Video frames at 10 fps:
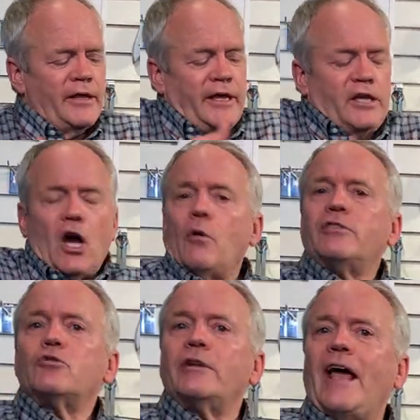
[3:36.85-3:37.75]
They go
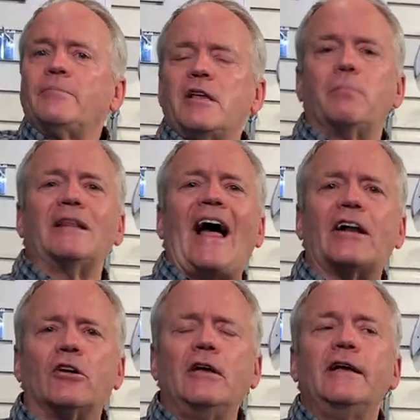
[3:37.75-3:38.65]
into an empty
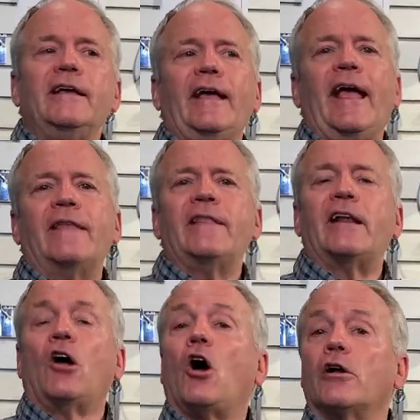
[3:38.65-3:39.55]
bladder and
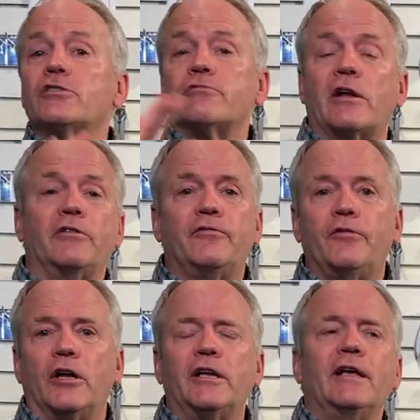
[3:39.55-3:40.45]
then it hardens around your foot.